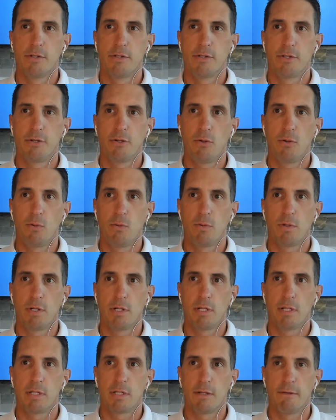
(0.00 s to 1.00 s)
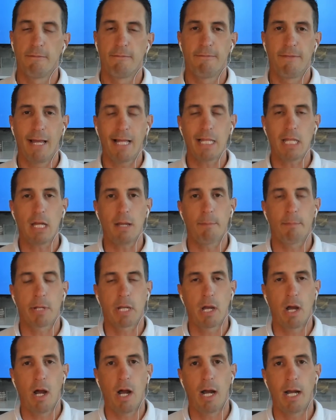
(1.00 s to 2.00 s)
to develop
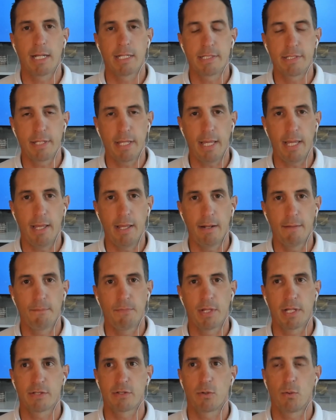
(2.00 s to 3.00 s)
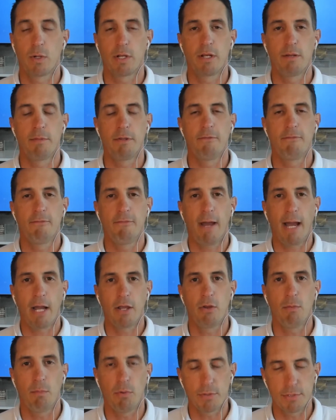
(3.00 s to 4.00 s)
content that's going to be
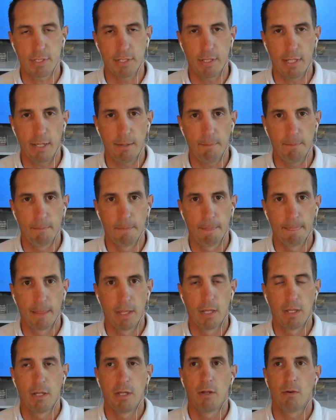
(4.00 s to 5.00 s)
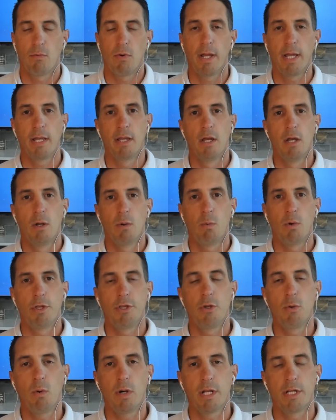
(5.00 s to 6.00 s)
valuable to them, right? What
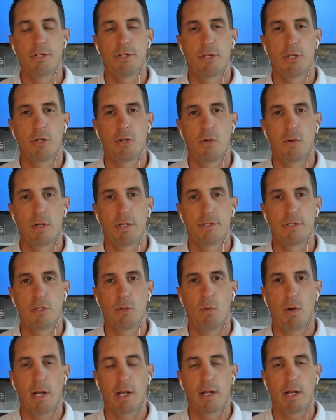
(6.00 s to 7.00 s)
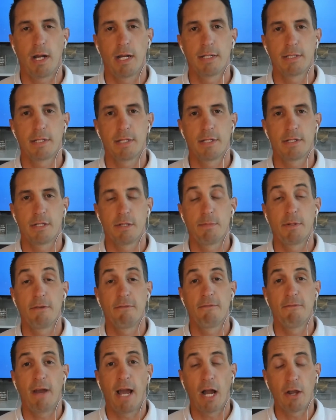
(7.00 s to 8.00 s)
you want to do is you want content to be
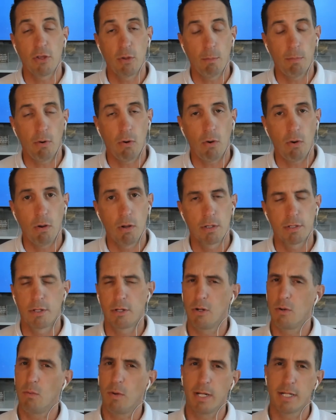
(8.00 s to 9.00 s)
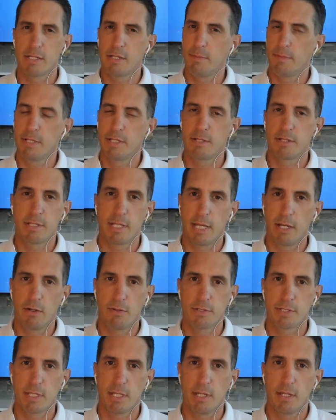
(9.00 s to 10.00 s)
valuable. You don't want it to be
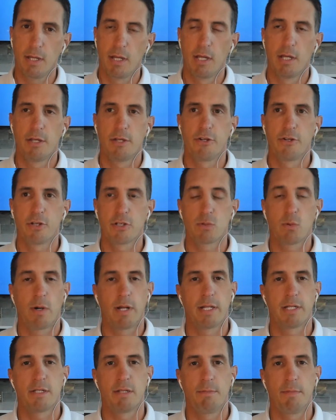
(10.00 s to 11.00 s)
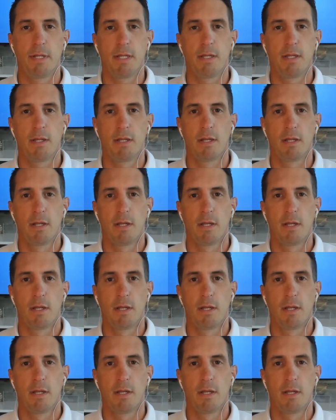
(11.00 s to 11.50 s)
salesy. You just want it to be